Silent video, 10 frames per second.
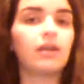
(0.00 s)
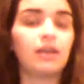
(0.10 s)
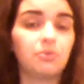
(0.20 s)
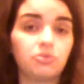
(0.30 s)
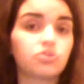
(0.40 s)

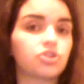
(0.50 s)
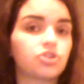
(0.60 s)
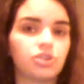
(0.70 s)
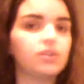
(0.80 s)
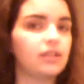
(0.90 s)
neighbors
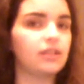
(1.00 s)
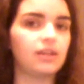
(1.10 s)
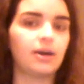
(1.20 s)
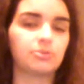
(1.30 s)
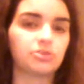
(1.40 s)
should get
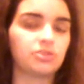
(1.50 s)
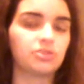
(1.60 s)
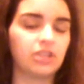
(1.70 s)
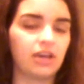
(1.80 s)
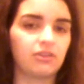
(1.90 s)
the option
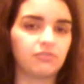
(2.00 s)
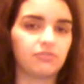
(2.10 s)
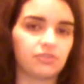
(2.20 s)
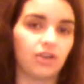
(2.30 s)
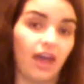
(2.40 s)

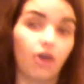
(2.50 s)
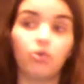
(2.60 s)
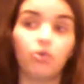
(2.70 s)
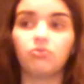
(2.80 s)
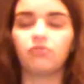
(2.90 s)
to
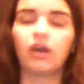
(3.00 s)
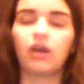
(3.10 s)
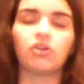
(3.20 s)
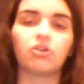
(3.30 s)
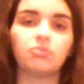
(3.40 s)
own
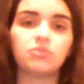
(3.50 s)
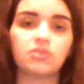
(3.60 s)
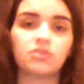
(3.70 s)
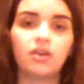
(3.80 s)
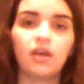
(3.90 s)
firearms.